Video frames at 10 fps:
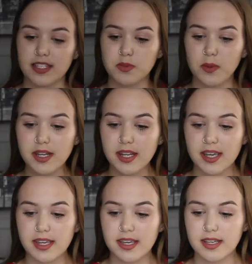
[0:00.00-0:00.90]
this one
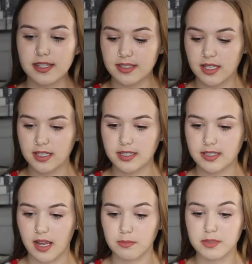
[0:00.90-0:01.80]
is
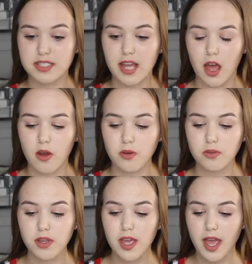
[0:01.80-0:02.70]
Sam's
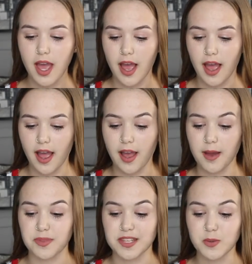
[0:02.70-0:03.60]
Town.
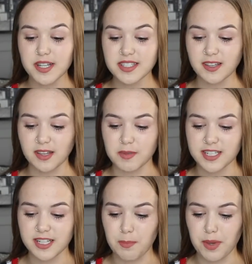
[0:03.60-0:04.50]
This one is the
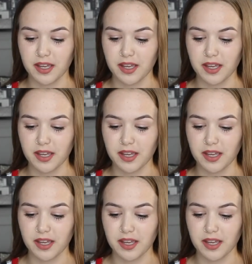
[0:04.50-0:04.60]
limited